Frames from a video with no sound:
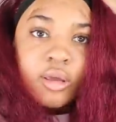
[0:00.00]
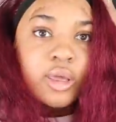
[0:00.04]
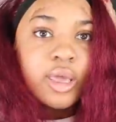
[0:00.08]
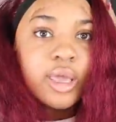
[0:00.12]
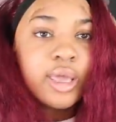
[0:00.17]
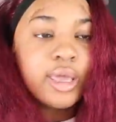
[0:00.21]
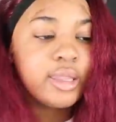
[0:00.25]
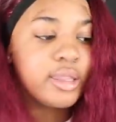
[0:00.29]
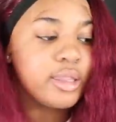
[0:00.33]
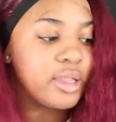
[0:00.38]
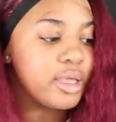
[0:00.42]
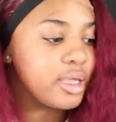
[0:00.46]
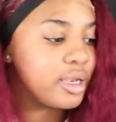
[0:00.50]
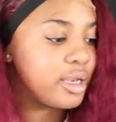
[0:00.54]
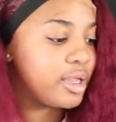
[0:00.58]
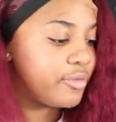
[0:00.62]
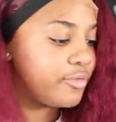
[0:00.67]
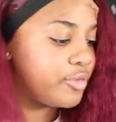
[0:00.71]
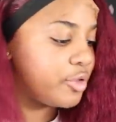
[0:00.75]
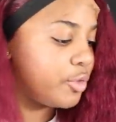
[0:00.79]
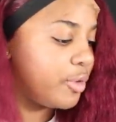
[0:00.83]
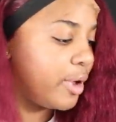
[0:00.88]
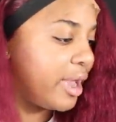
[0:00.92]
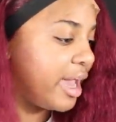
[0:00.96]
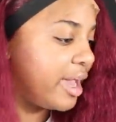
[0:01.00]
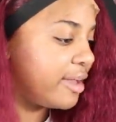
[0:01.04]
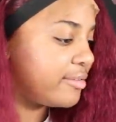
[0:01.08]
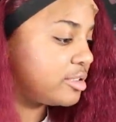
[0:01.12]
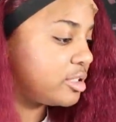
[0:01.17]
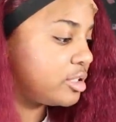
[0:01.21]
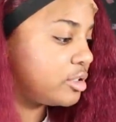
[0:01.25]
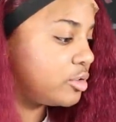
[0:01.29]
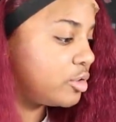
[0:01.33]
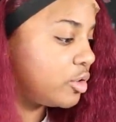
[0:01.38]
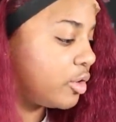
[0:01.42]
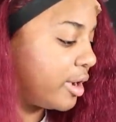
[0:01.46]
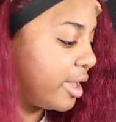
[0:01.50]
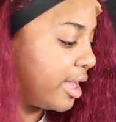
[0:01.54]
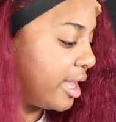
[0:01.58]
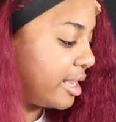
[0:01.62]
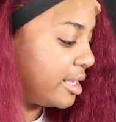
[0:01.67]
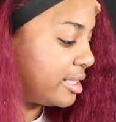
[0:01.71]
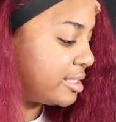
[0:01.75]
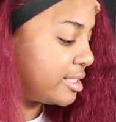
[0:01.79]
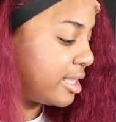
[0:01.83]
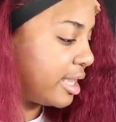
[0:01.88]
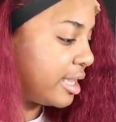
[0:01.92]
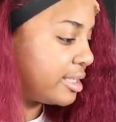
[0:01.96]
And then if you have to, go ahead
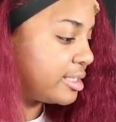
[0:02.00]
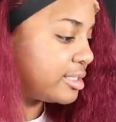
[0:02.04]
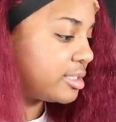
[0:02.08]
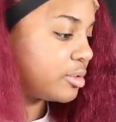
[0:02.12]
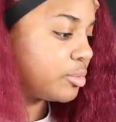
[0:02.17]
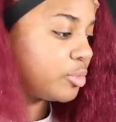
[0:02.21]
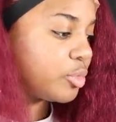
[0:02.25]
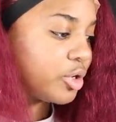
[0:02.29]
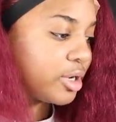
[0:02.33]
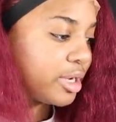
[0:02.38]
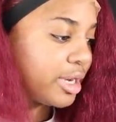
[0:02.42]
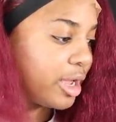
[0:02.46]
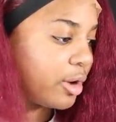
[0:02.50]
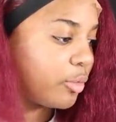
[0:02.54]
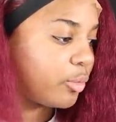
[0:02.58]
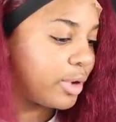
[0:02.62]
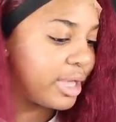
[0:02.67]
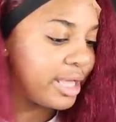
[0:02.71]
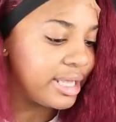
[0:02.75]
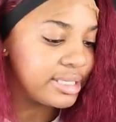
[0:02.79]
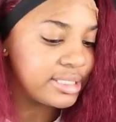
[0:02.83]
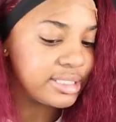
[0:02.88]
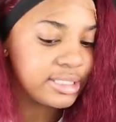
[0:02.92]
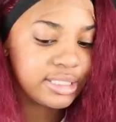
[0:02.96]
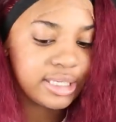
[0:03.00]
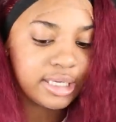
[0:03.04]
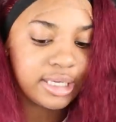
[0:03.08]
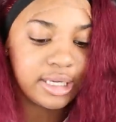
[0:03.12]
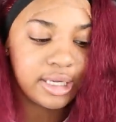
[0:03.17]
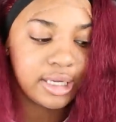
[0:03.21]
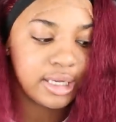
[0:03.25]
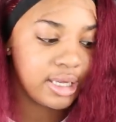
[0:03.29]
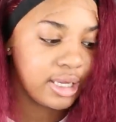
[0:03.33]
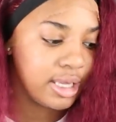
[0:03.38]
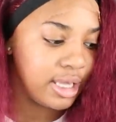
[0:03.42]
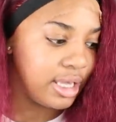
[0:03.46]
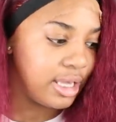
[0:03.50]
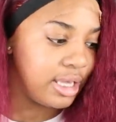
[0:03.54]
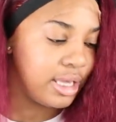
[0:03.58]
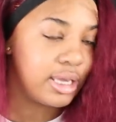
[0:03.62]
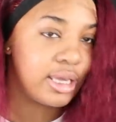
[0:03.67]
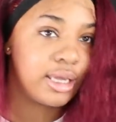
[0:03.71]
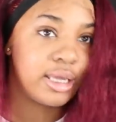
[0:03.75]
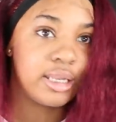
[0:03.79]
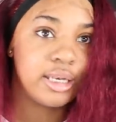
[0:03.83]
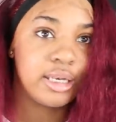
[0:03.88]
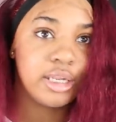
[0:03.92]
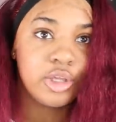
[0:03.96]
and take some more of that wax stick
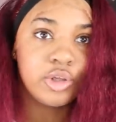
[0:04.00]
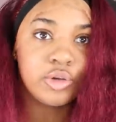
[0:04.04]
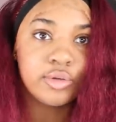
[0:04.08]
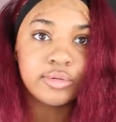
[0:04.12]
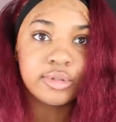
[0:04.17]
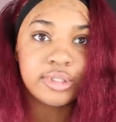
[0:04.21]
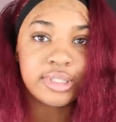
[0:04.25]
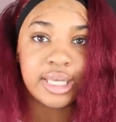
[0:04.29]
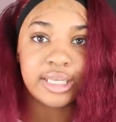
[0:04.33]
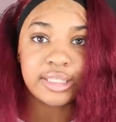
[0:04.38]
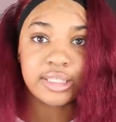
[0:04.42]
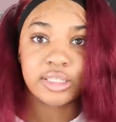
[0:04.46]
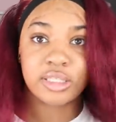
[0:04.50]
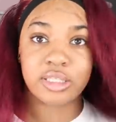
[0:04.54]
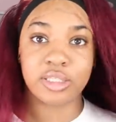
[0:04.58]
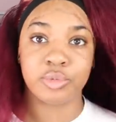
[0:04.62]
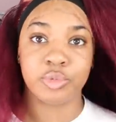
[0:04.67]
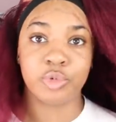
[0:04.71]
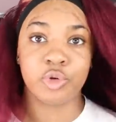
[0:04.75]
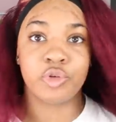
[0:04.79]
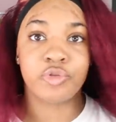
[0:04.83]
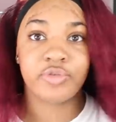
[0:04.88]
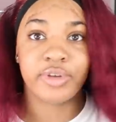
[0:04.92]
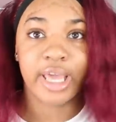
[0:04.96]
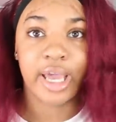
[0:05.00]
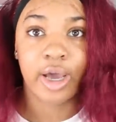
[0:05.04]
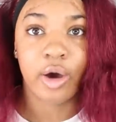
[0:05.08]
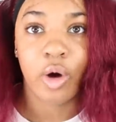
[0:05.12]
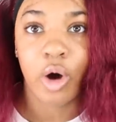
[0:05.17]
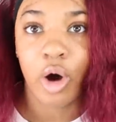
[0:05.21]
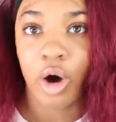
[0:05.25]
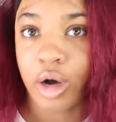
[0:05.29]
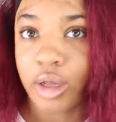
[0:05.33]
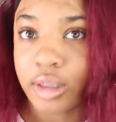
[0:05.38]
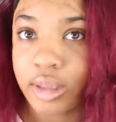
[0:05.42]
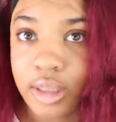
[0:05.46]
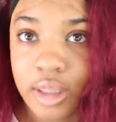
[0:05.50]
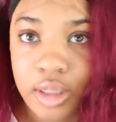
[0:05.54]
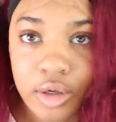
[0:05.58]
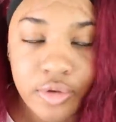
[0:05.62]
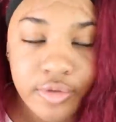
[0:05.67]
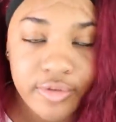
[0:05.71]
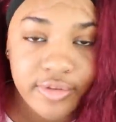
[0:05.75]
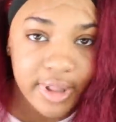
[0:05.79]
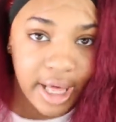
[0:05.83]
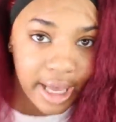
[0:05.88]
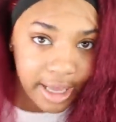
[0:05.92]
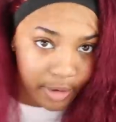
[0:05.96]
and use that to smooth down all the little
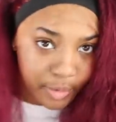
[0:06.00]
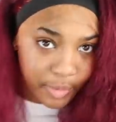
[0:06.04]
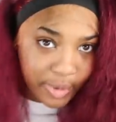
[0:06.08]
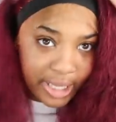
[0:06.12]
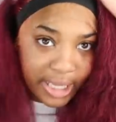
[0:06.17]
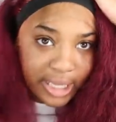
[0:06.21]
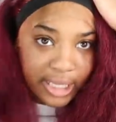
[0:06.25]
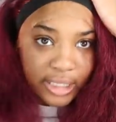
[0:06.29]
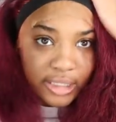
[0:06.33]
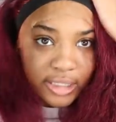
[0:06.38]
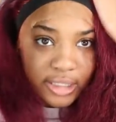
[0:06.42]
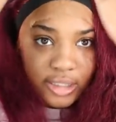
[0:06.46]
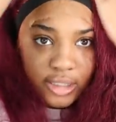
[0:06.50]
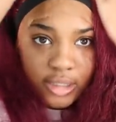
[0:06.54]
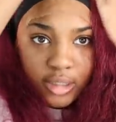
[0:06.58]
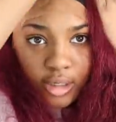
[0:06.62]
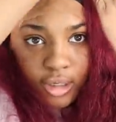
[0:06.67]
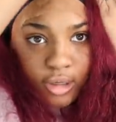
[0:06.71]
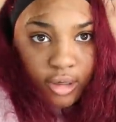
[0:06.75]
flyaways.